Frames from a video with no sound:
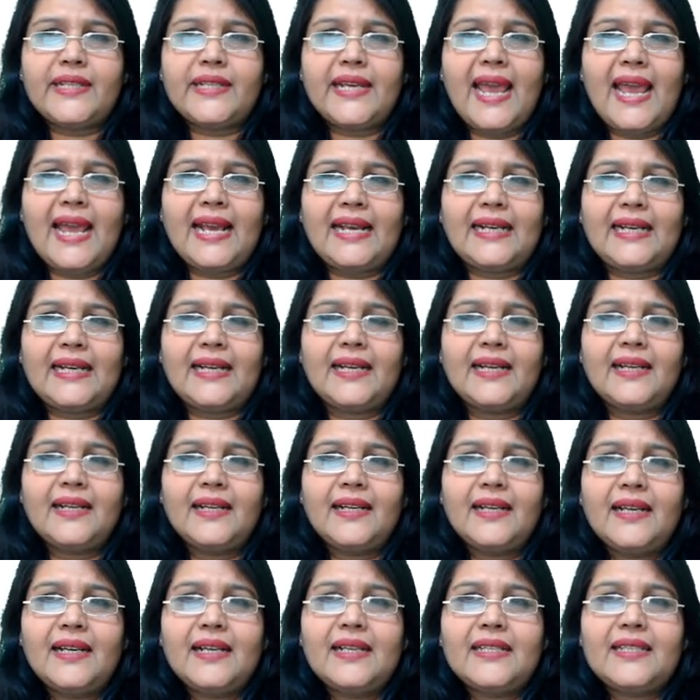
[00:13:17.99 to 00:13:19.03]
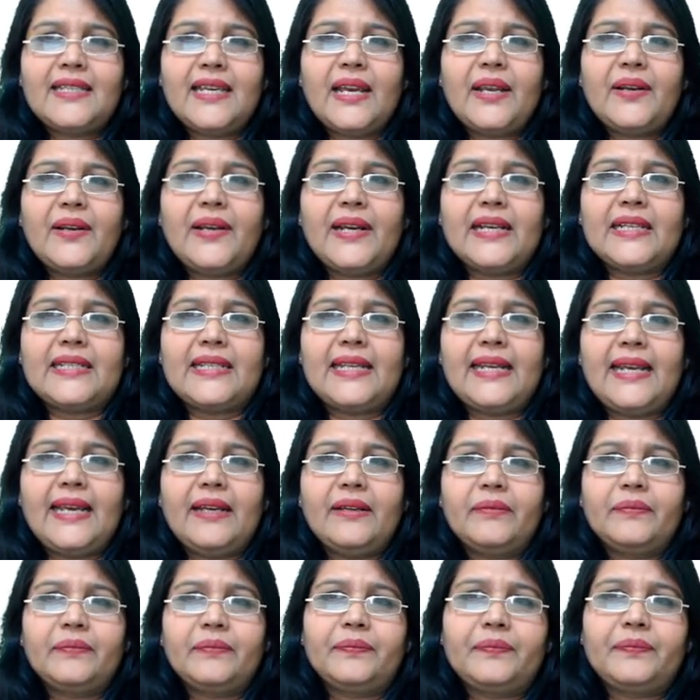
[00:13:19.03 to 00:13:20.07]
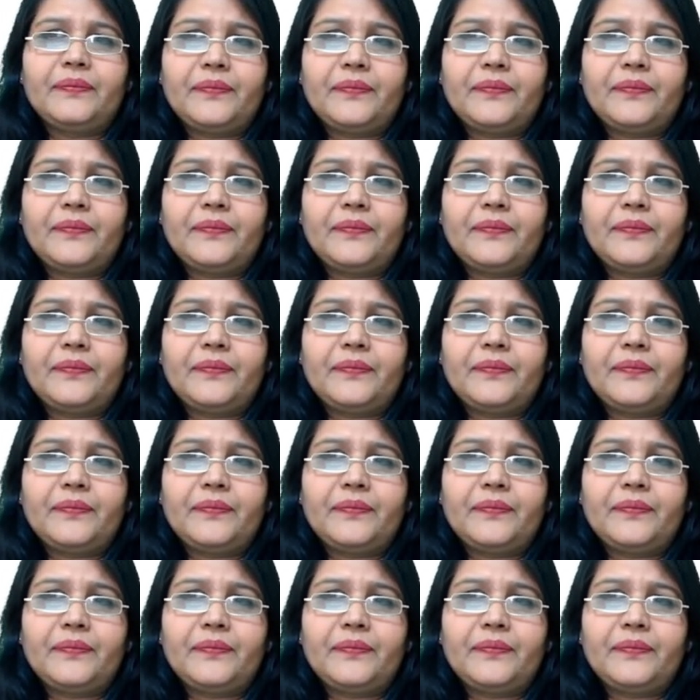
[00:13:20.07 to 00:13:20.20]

take seriously.